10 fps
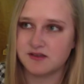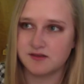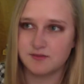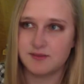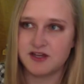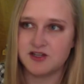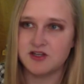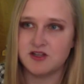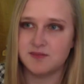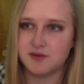mentioned
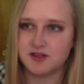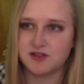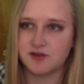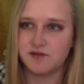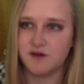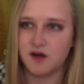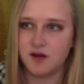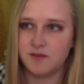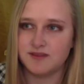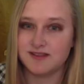in the book so
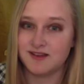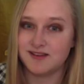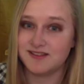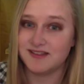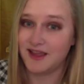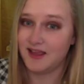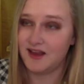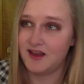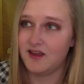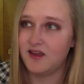far, besides
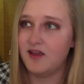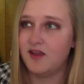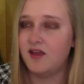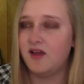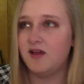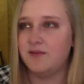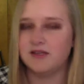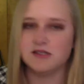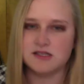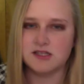Danny, because
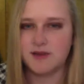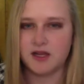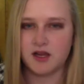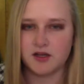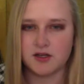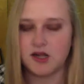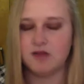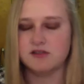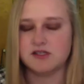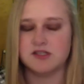he's the main character,
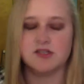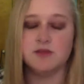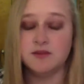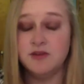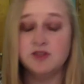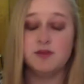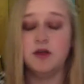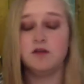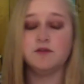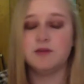obviously he's gonna be the most
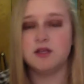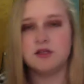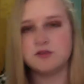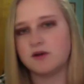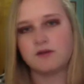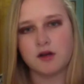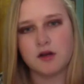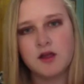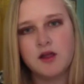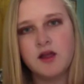powerful mage, whatever,
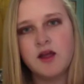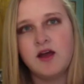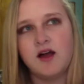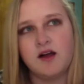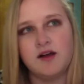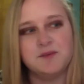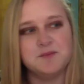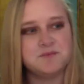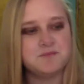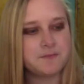
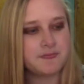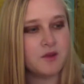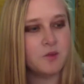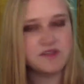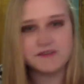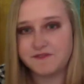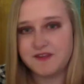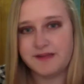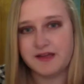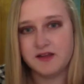was a
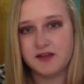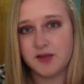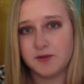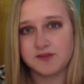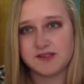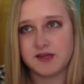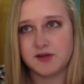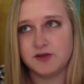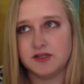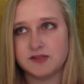female. I won't say
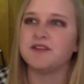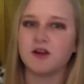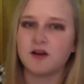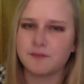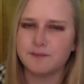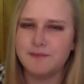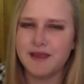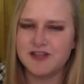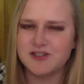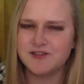who it is. There are
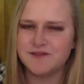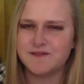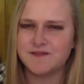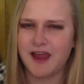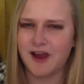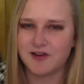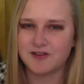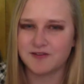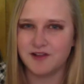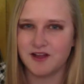major
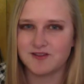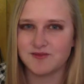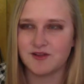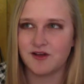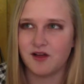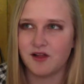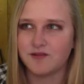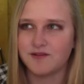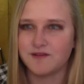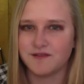character flaws with all
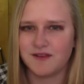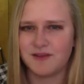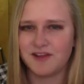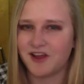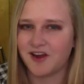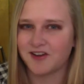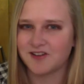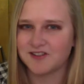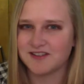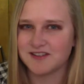of the female
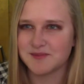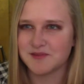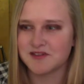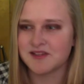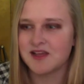characters in these books.